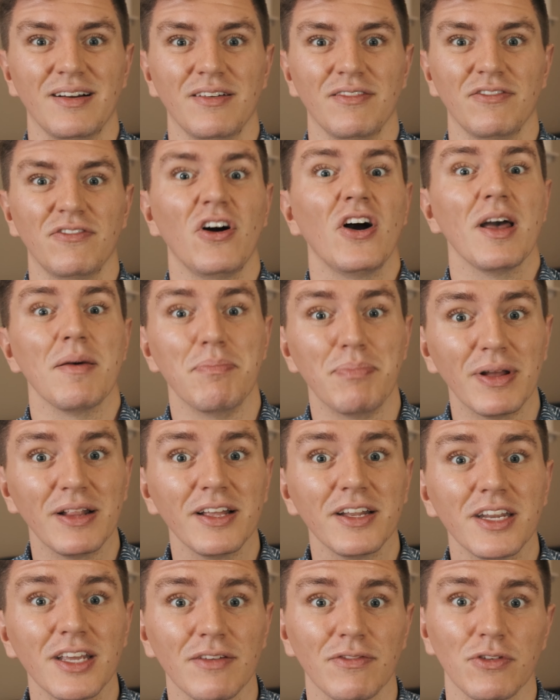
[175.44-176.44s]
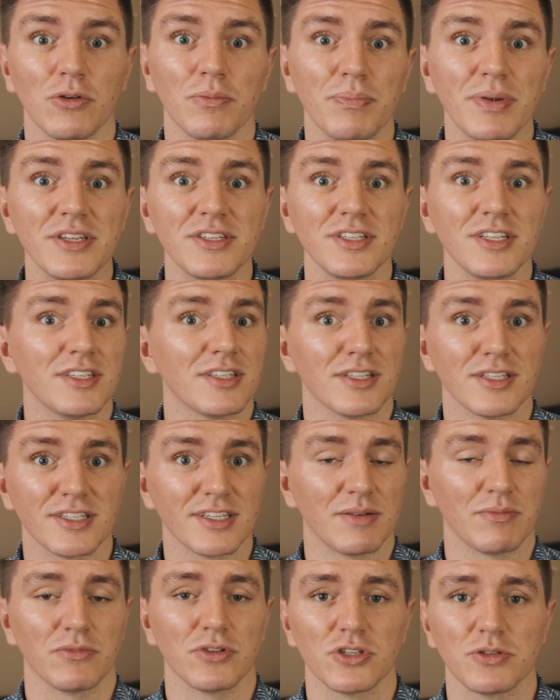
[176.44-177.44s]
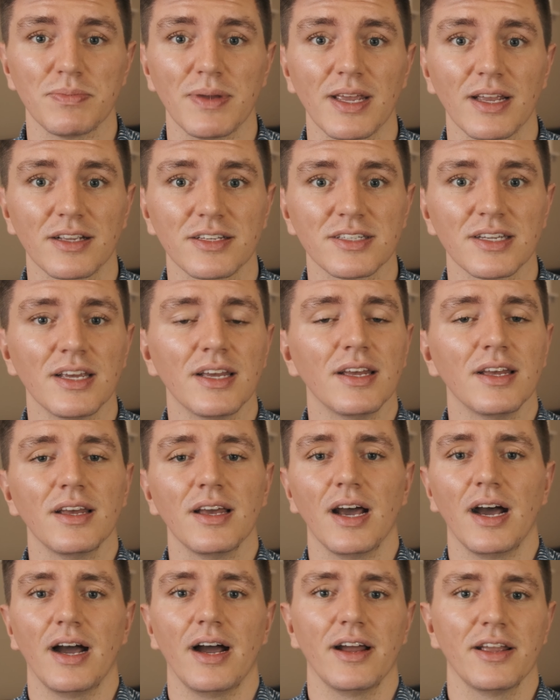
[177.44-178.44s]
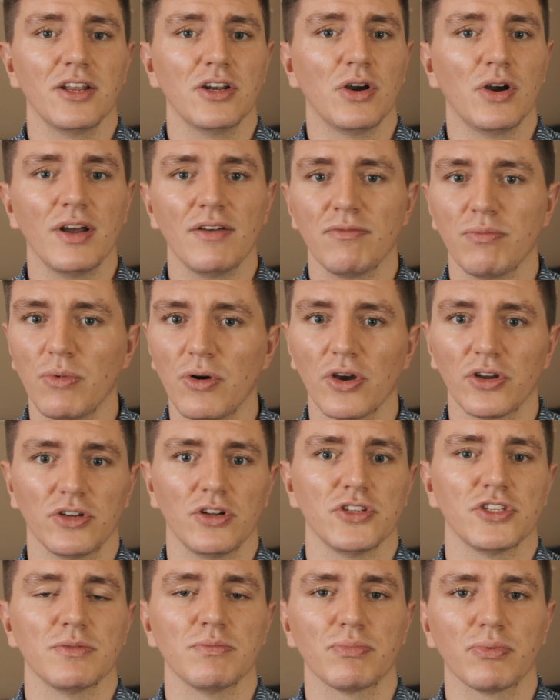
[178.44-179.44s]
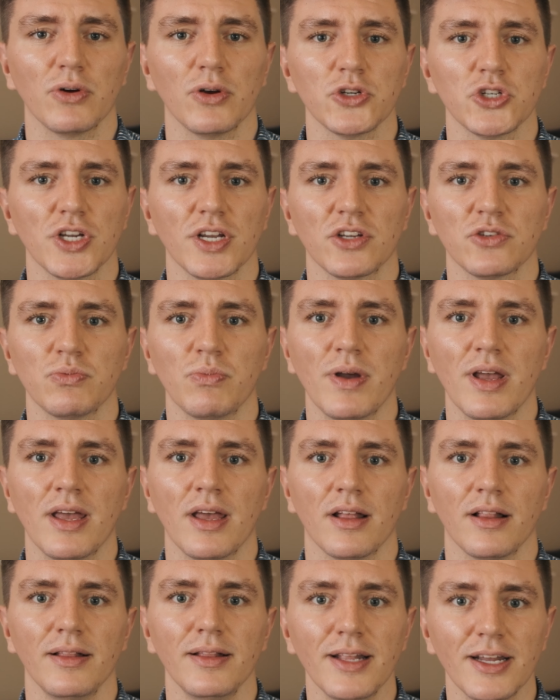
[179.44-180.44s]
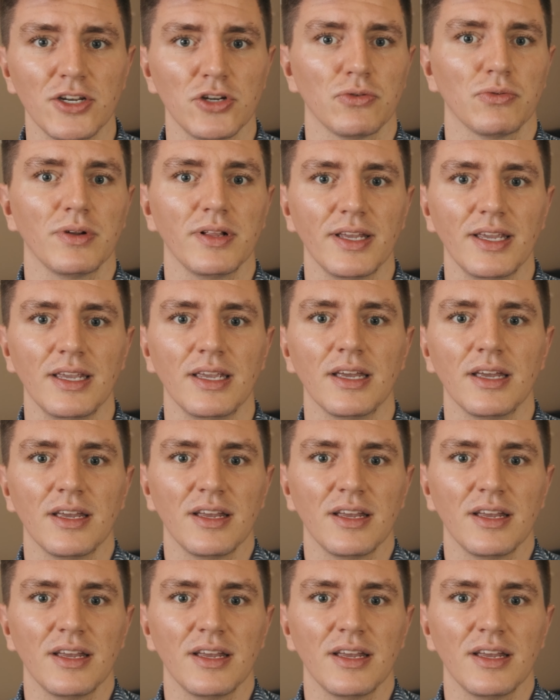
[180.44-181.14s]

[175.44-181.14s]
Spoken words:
viability of your business in some respects. I've worked on some projects where literally